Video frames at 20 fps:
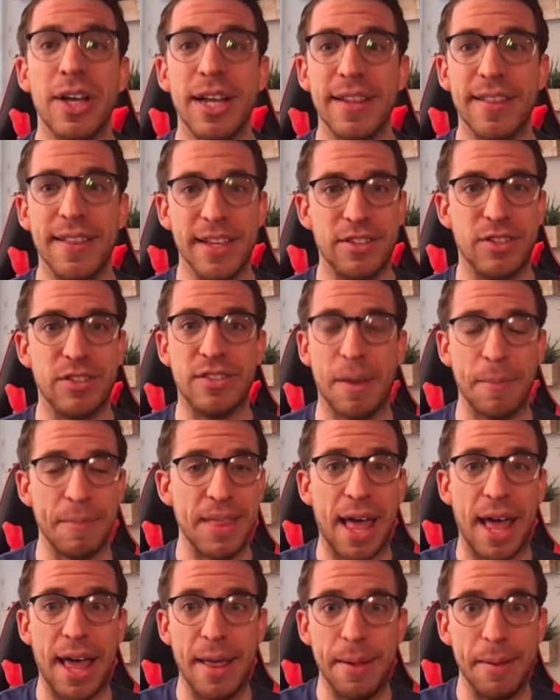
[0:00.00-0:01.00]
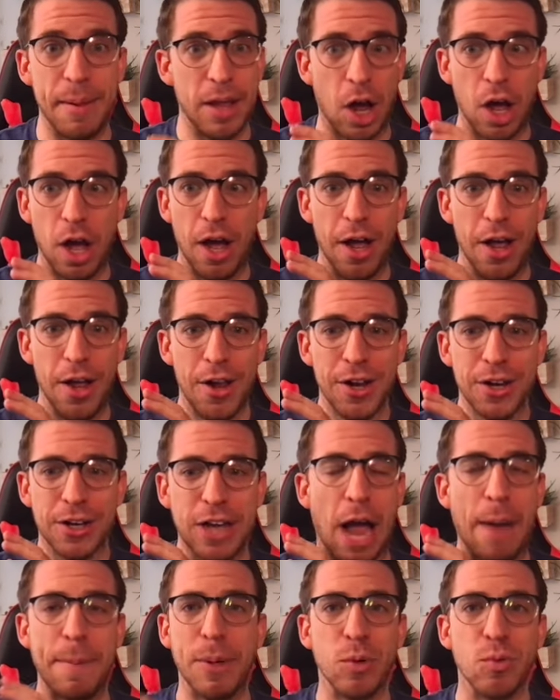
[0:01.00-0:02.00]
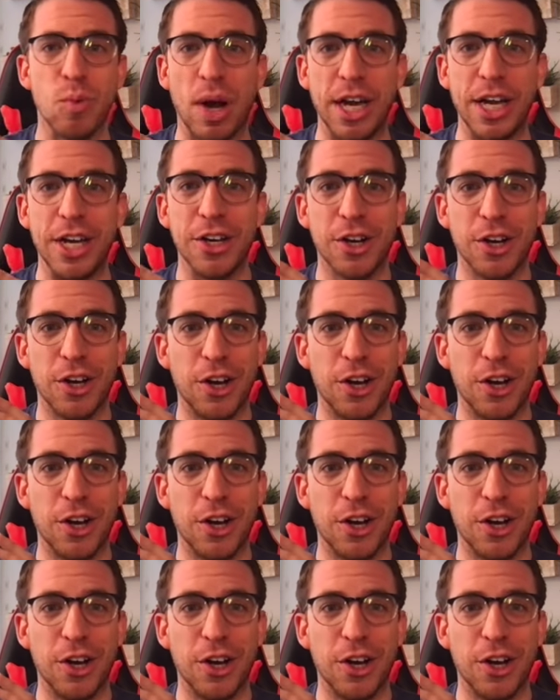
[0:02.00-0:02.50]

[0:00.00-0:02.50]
This is something that uh, copyright